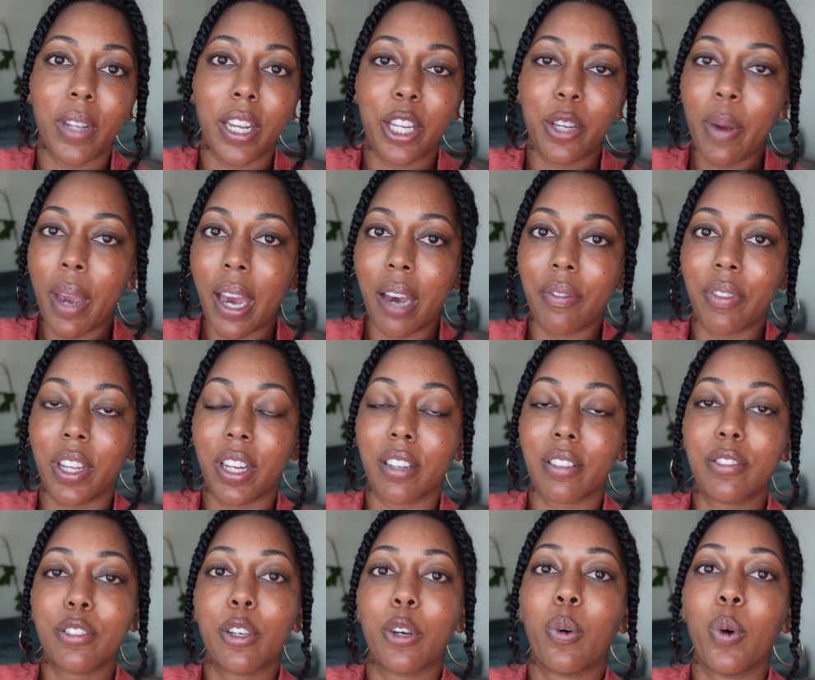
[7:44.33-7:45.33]
you have there.
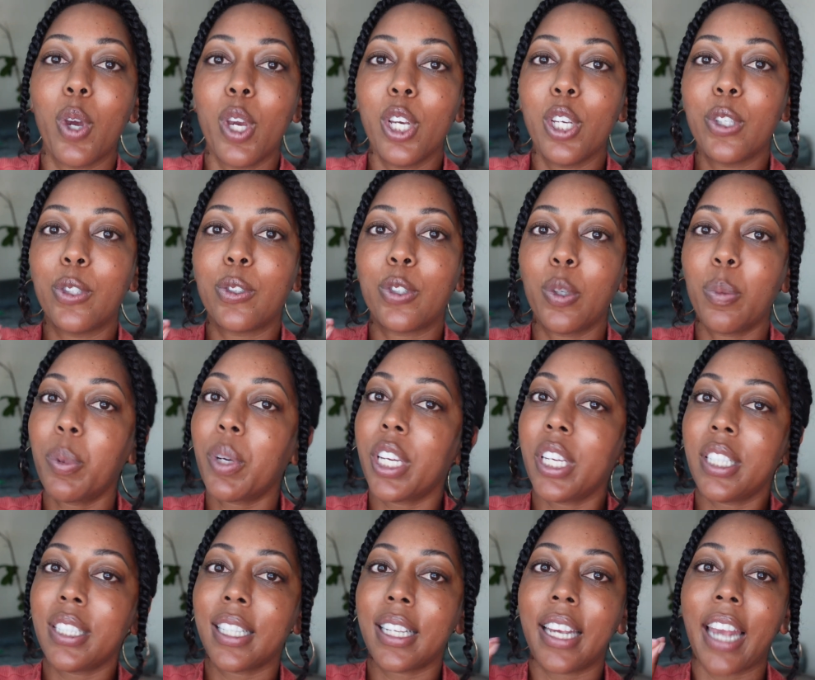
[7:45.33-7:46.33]
So super
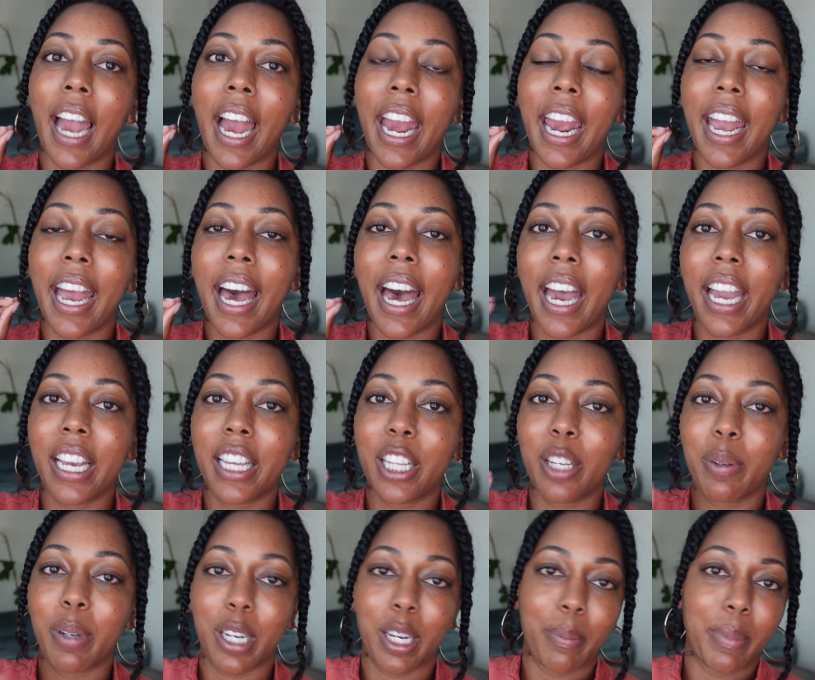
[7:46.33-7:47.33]
easy. I highly
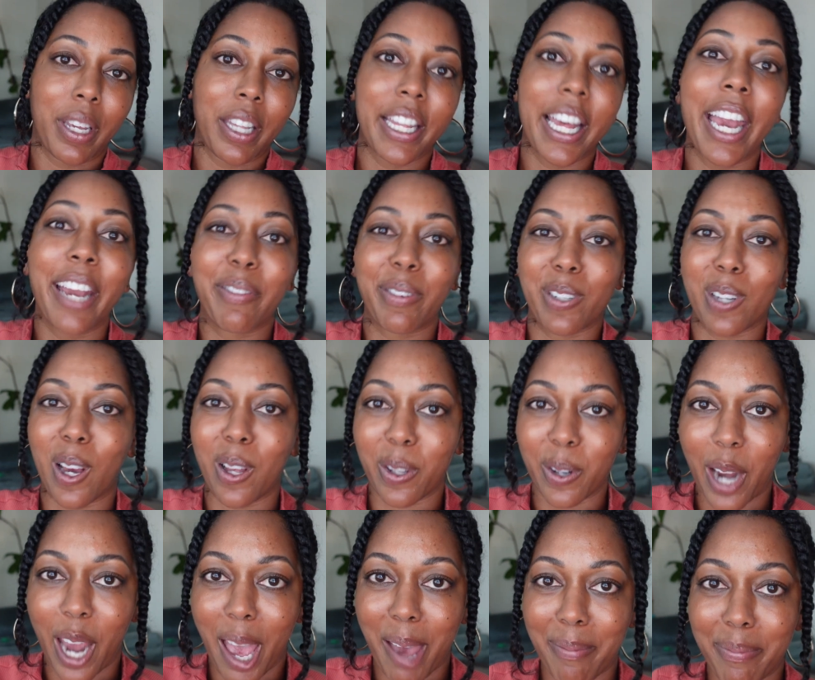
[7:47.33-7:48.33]
recommend the Every Dollar
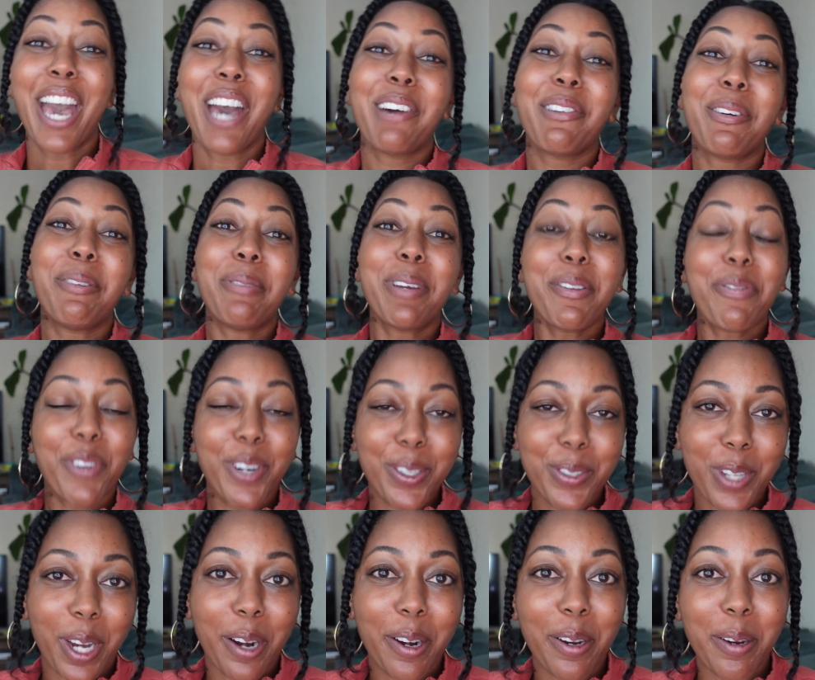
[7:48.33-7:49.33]
app. When we first
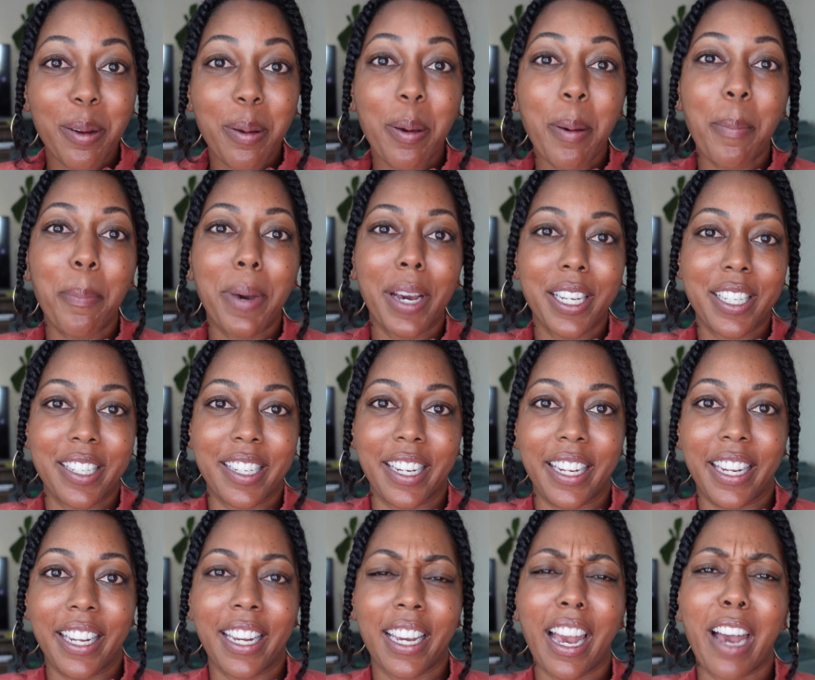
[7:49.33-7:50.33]
started
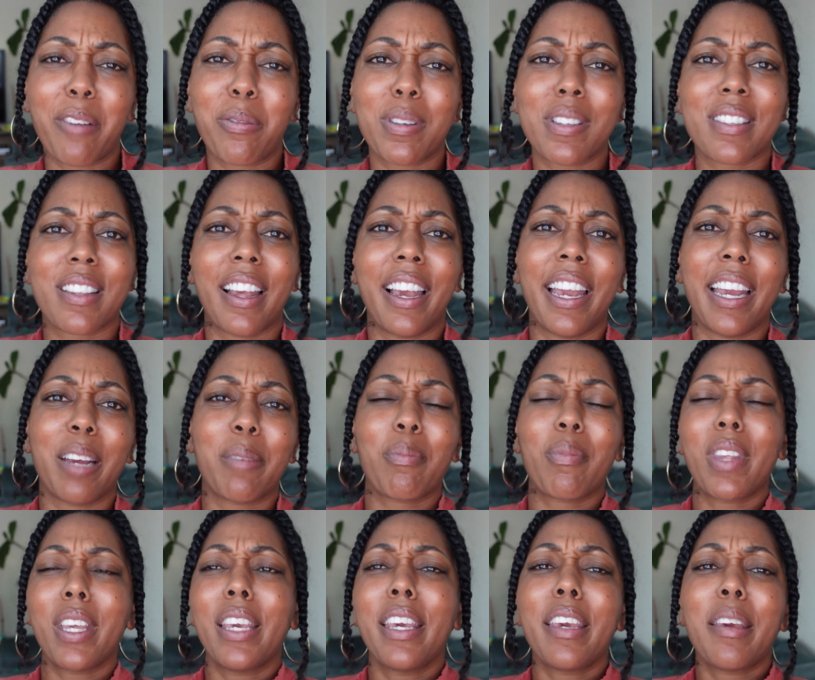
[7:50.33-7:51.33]
budgeting, I was like,
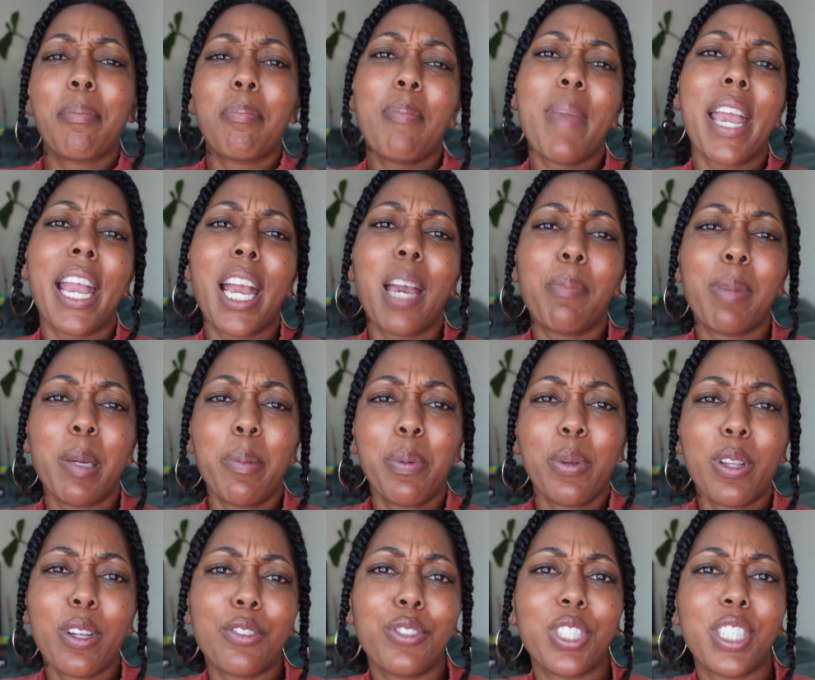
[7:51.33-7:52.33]
man,
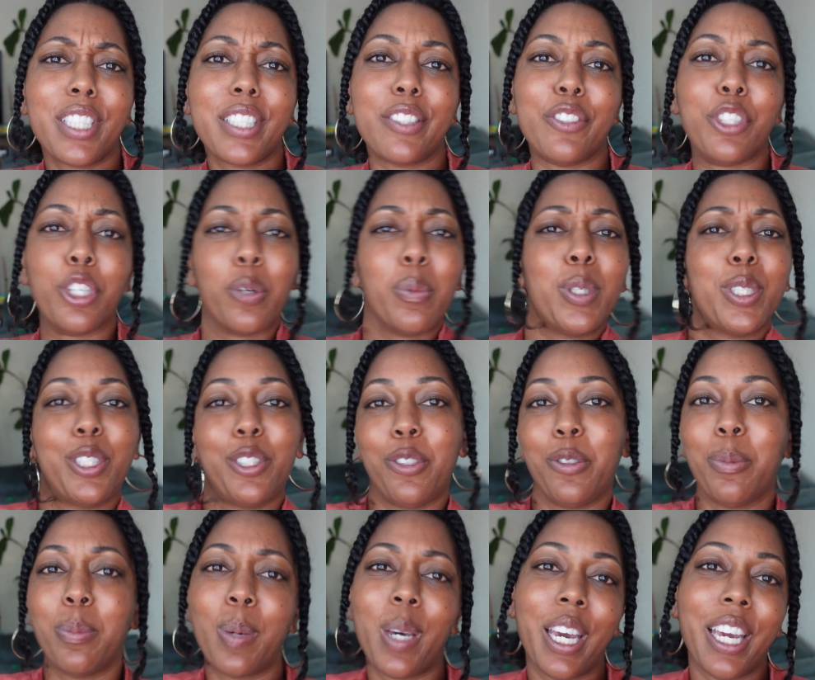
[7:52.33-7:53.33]
people are just doing
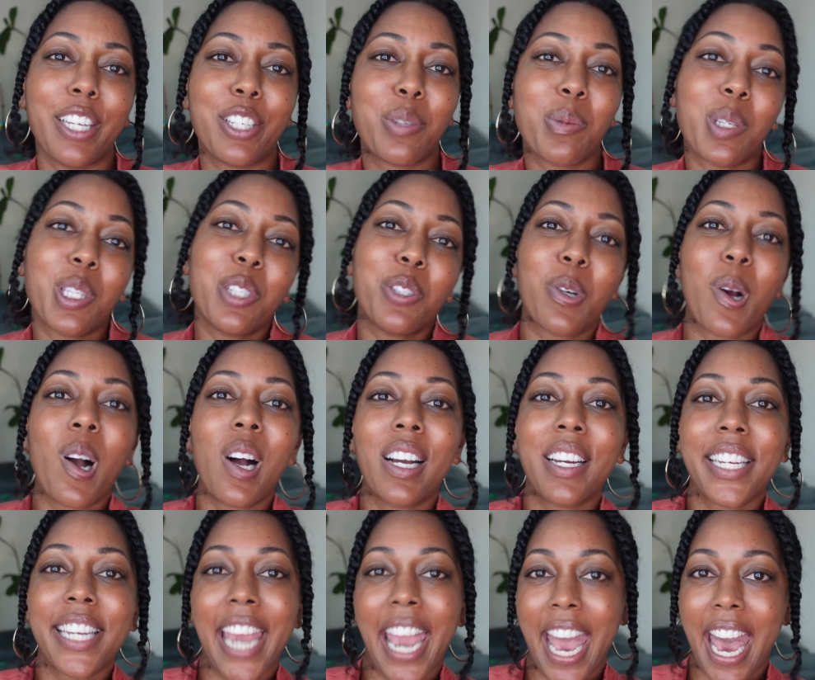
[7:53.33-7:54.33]
too much,
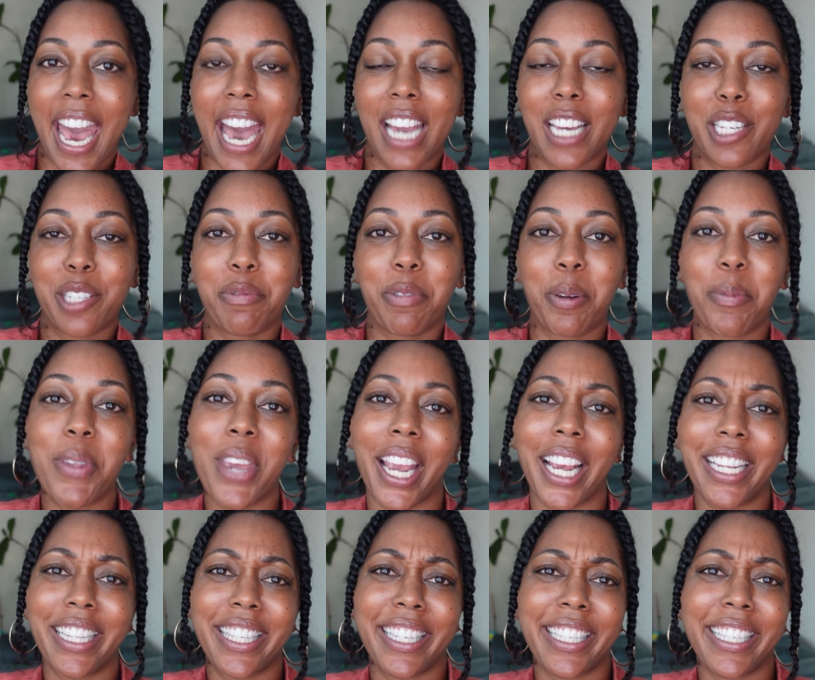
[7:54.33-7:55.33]
withdrawing cash from the
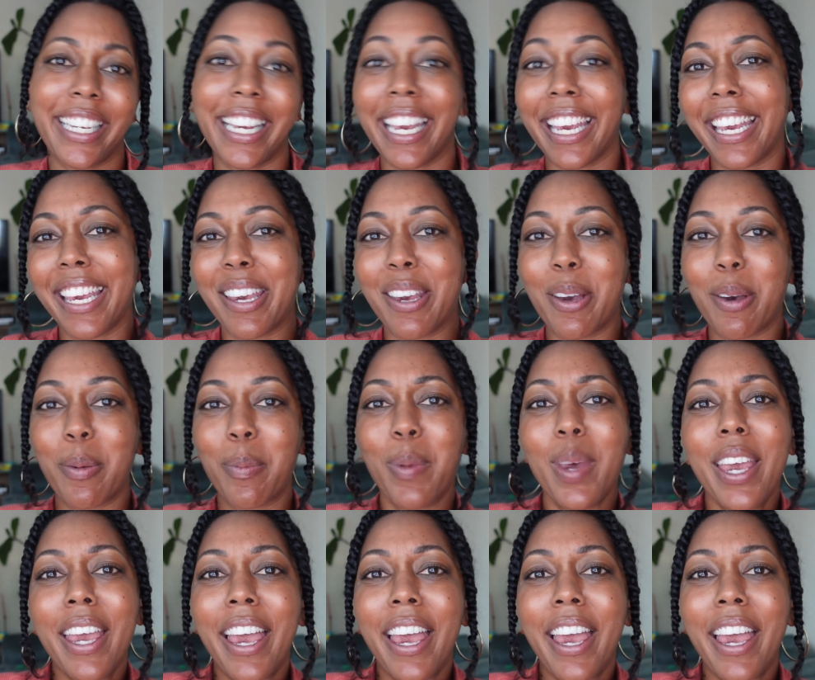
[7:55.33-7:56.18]
ATM